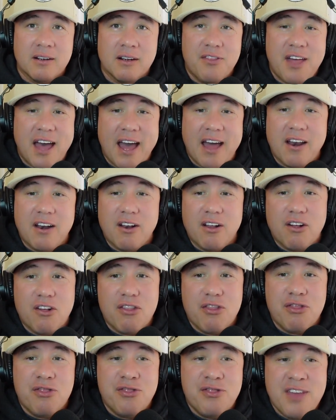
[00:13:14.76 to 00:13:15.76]
that
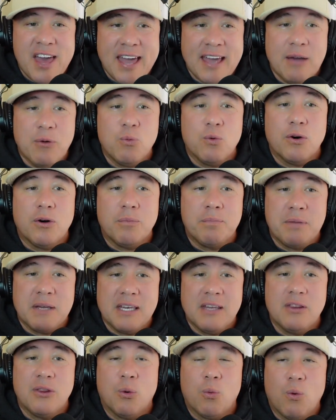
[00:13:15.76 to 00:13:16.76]
they will
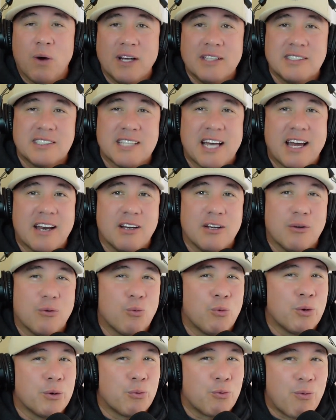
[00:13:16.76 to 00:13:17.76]
be the ones that
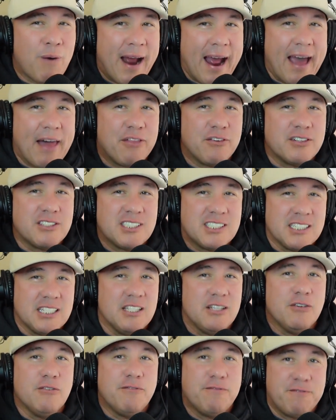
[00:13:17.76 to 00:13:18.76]
would rather see
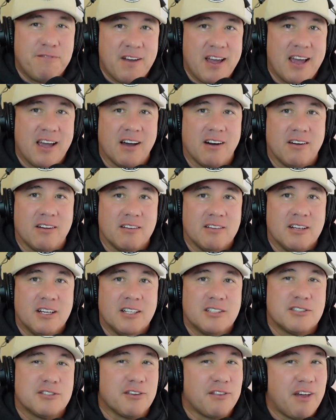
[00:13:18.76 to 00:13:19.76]
you fail
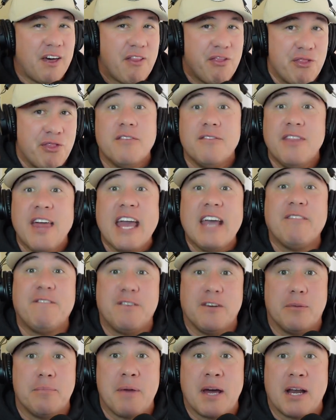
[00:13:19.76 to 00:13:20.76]
so that they
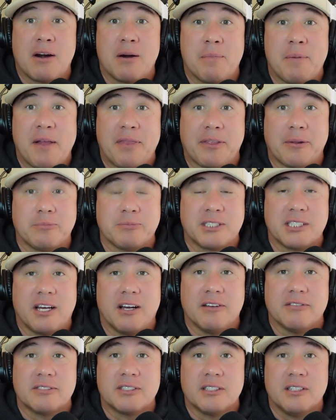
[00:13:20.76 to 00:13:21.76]
feel better about
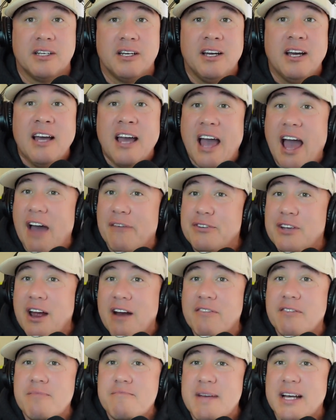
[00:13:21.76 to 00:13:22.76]
themselves. Have you
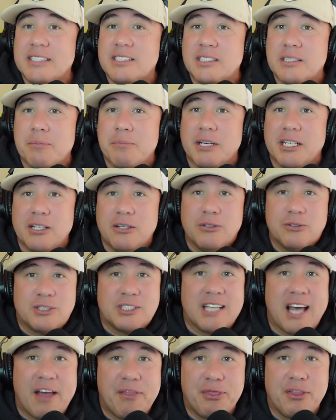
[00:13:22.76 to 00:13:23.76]
ever met somebody who
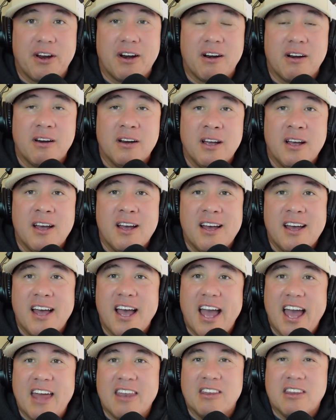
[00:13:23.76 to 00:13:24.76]
sat there
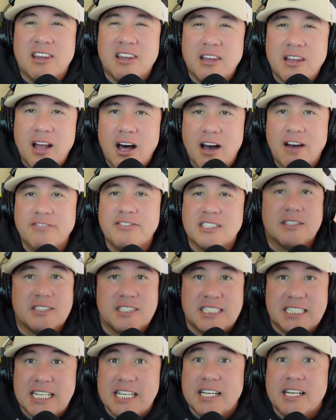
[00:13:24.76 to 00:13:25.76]
and loved
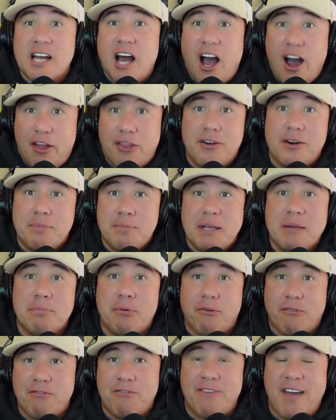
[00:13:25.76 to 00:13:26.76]
seeing other
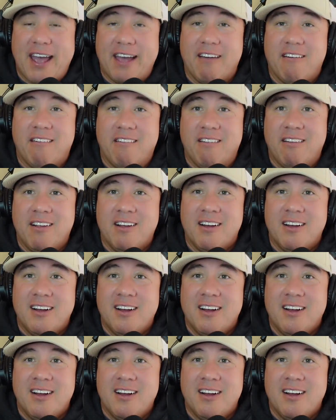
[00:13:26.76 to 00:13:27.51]
people fail